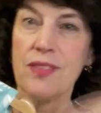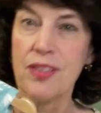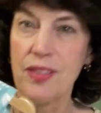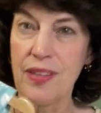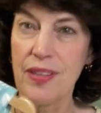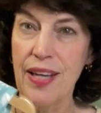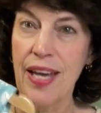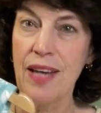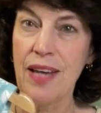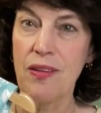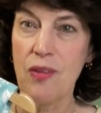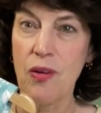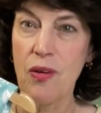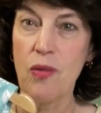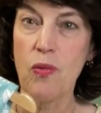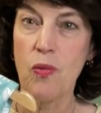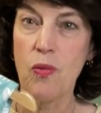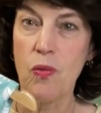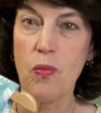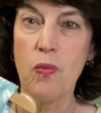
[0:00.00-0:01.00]
You get
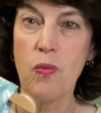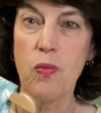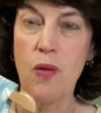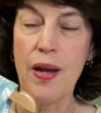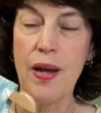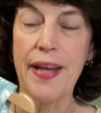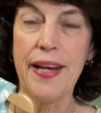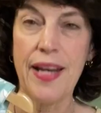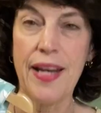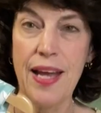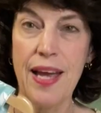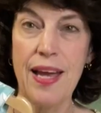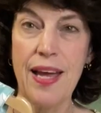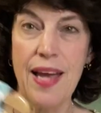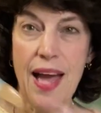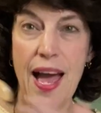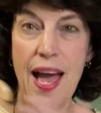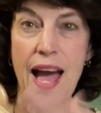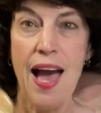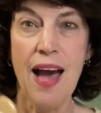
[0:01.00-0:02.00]

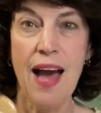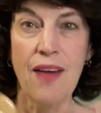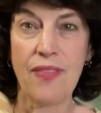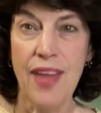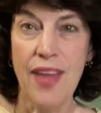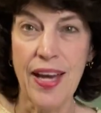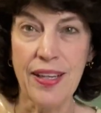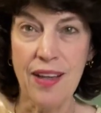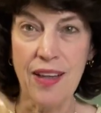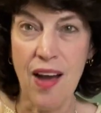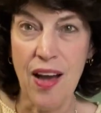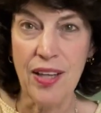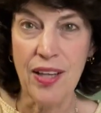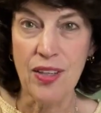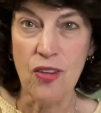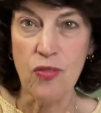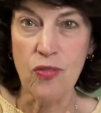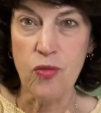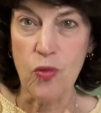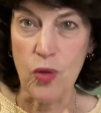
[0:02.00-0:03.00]
how that
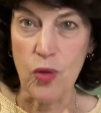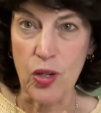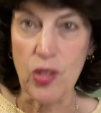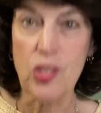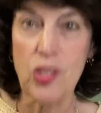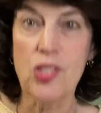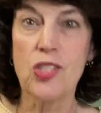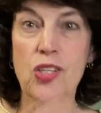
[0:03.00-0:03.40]
kind of works.